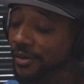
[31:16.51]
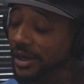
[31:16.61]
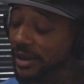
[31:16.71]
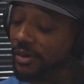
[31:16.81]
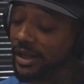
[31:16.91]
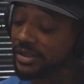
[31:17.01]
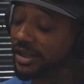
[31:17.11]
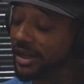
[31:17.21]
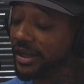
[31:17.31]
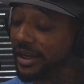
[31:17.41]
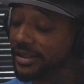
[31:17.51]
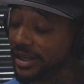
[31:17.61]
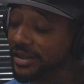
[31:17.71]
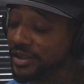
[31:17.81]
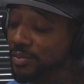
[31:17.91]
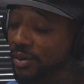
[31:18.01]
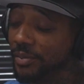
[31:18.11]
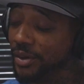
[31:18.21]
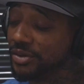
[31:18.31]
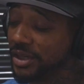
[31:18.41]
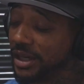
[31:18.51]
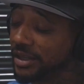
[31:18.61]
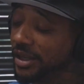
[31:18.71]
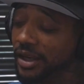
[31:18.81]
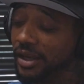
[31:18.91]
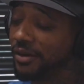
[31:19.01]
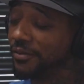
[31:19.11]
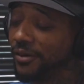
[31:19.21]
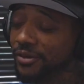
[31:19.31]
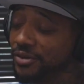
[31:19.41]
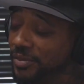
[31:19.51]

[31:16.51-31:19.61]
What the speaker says: And when I say they can't take this boy music out their headphones,